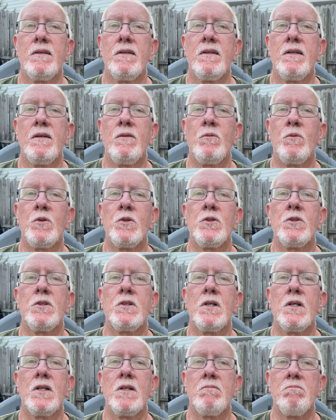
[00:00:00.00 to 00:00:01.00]
it was
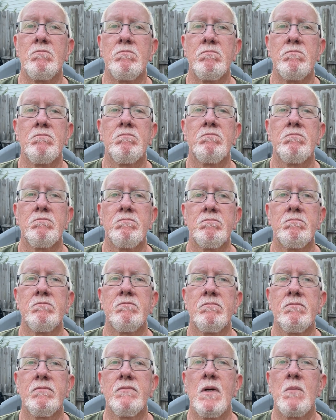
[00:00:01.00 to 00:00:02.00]

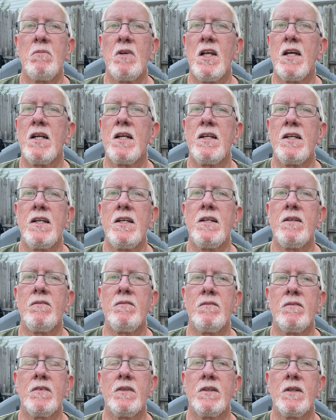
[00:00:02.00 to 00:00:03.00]
I'm glad I did,
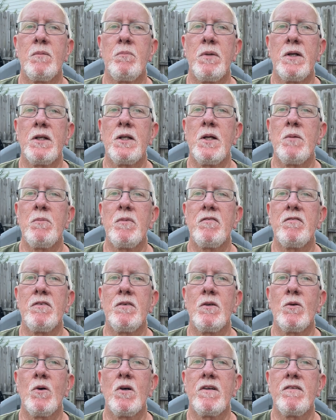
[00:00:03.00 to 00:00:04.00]
because I picked up
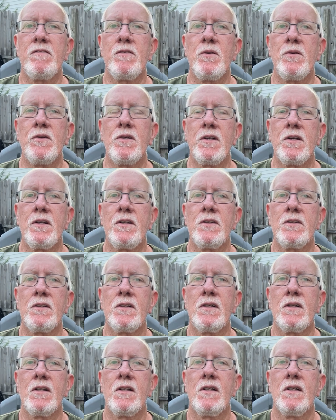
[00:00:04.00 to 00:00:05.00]
quite a few things
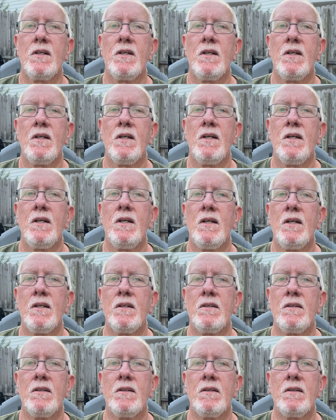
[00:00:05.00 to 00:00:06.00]
at
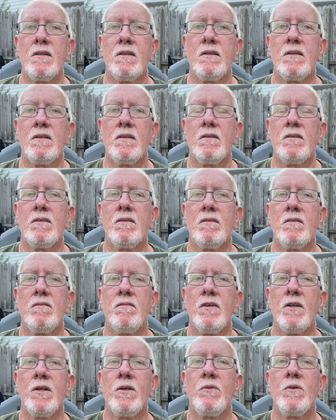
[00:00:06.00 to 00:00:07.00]

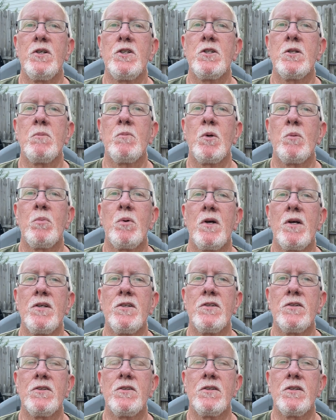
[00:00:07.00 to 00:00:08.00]
very reasonable
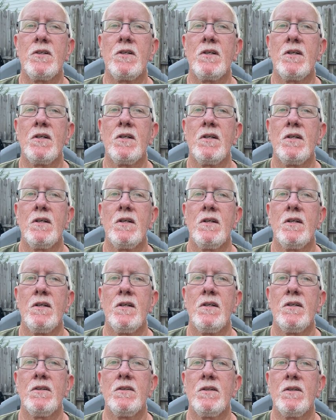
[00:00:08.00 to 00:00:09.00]
prices.
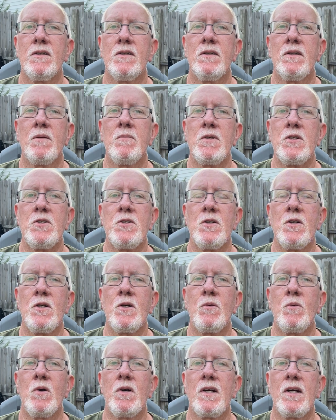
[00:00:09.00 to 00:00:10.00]
So let me show
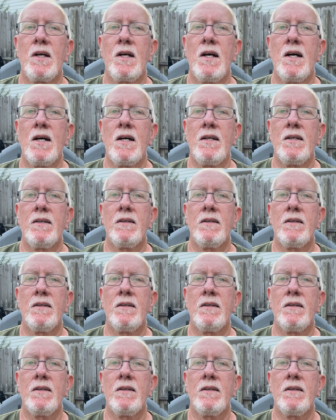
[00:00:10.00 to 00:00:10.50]
you what I got.